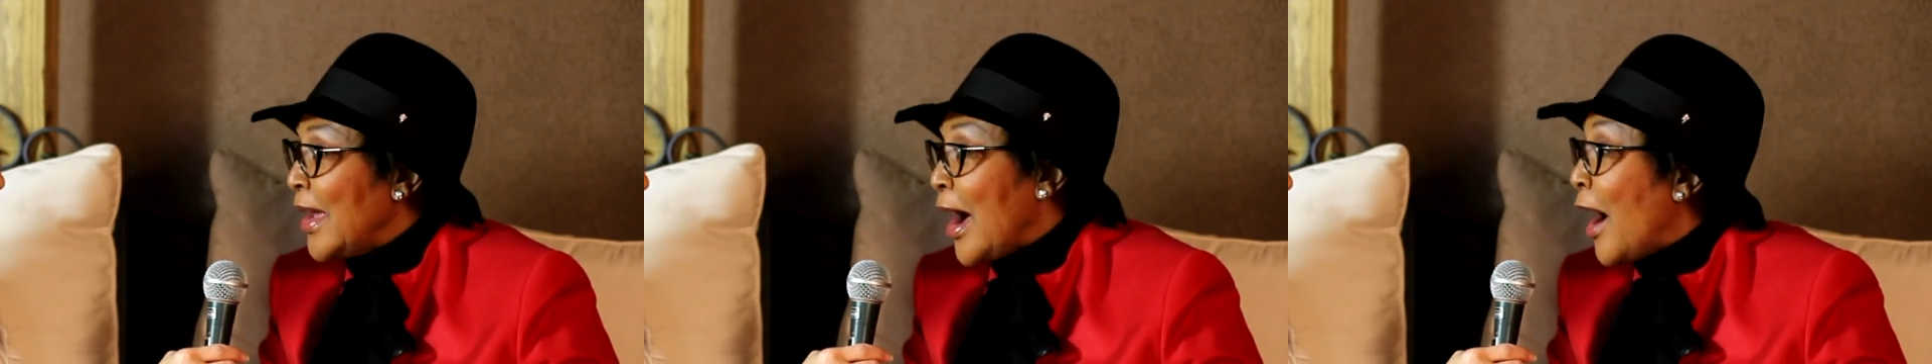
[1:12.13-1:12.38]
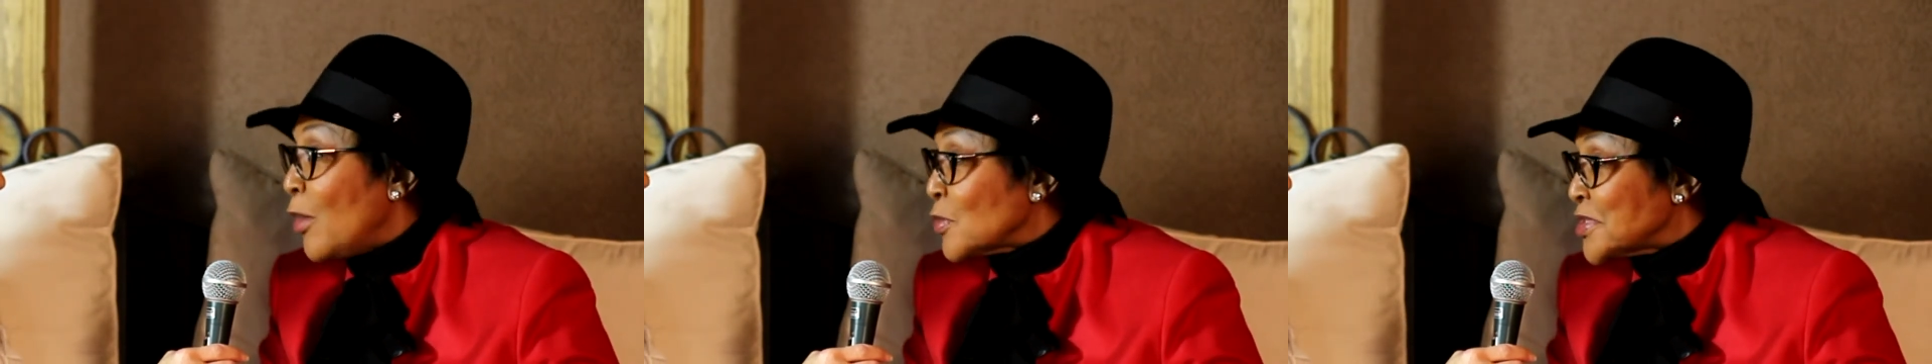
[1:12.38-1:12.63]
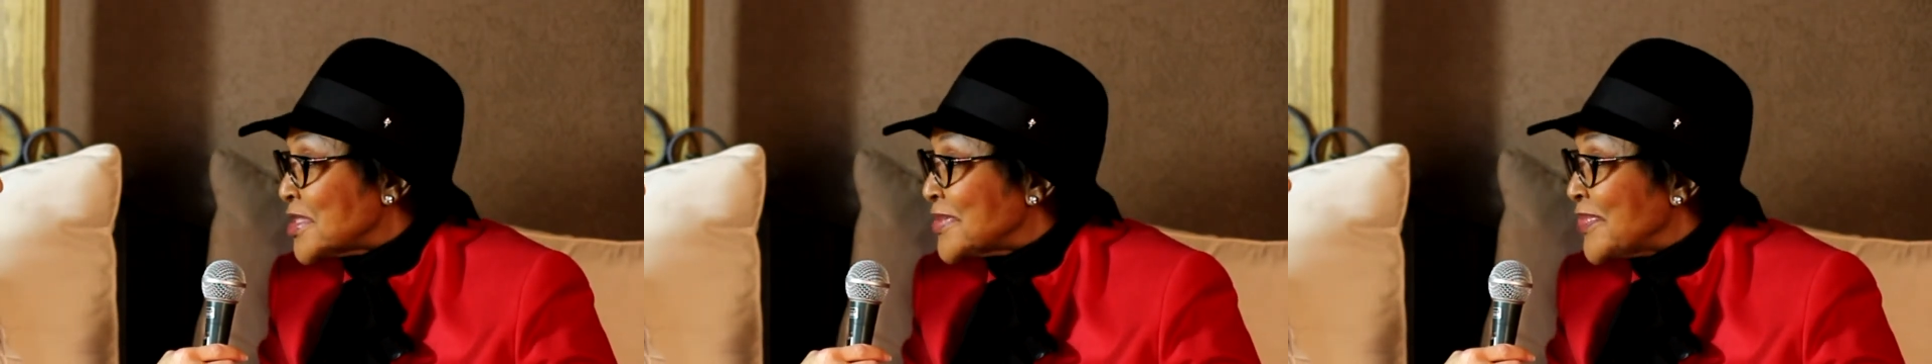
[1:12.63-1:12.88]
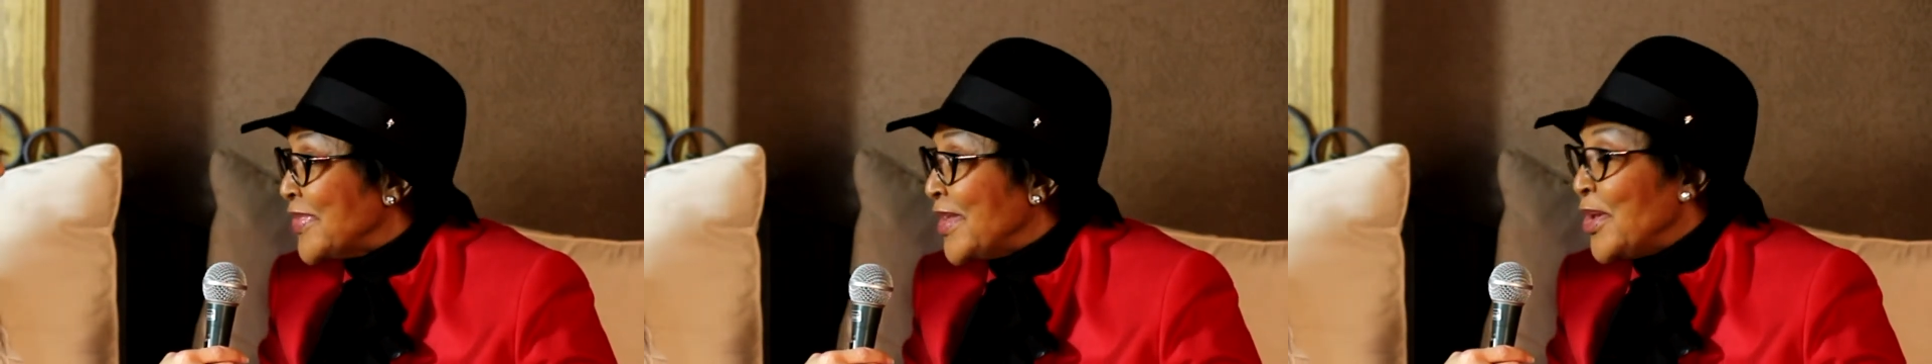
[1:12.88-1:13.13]
a
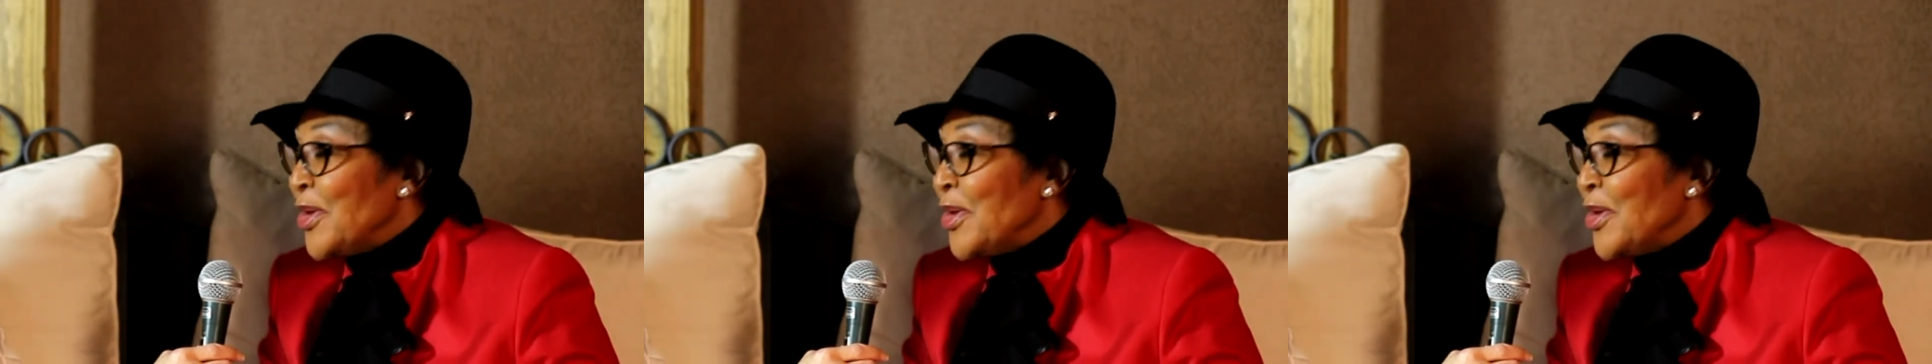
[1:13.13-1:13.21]
house.